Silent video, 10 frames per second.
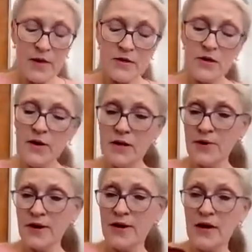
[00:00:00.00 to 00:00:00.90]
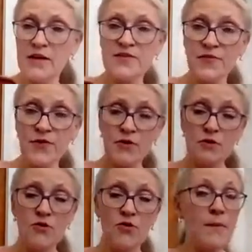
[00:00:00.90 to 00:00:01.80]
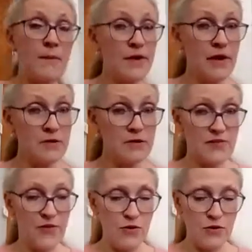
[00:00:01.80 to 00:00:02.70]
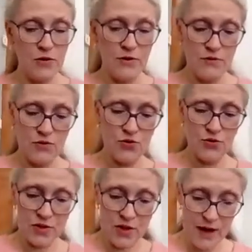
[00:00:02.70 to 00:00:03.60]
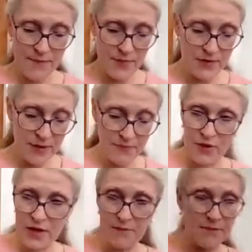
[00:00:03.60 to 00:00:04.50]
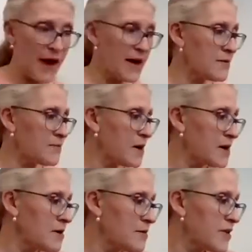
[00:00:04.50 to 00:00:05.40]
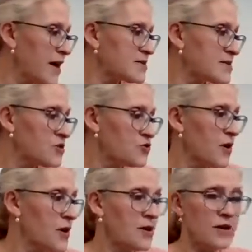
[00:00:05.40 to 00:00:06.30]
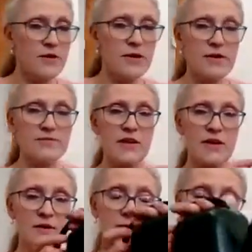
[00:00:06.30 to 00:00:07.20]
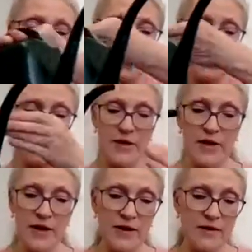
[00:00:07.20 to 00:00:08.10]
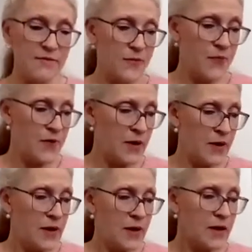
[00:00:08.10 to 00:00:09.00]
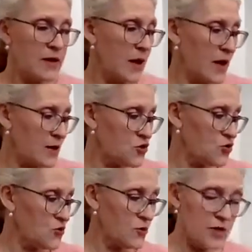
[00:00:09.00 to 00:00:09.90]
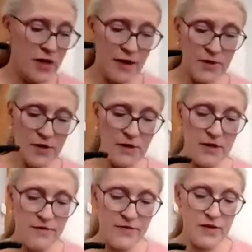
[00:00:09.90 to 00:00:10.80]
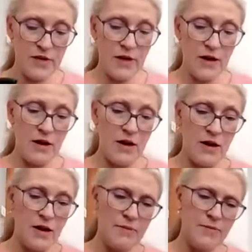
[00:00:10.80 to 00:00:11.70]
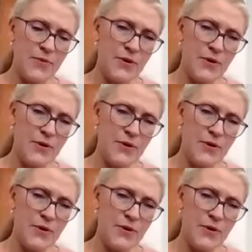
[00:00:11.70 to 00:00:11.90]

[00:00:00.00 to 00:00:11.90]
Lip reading: So anyway, it's full, or appears full, to the top. So I'm putting it back in my plastic tray here, and I'm taking my watering can, and actually I'm going to lift it up.